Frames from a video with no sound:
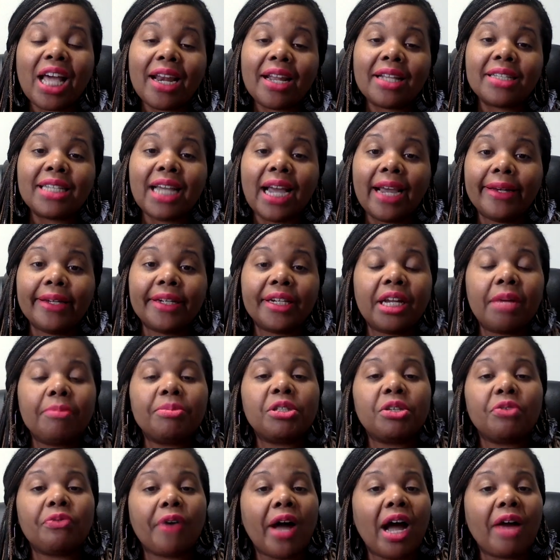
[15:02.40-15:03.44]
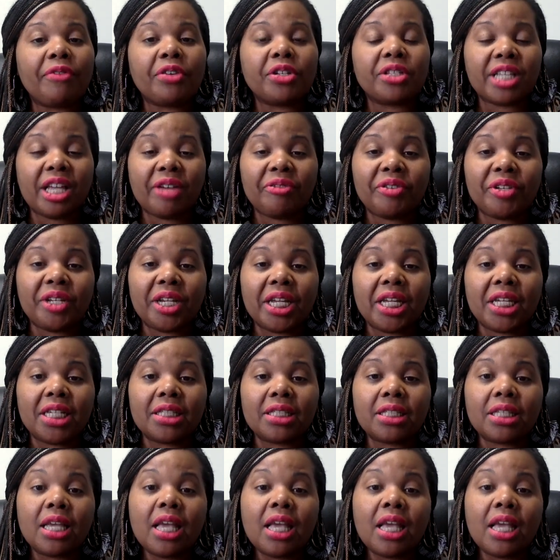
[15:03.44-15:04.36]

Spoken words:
to tighten it up to 5 or 7 days.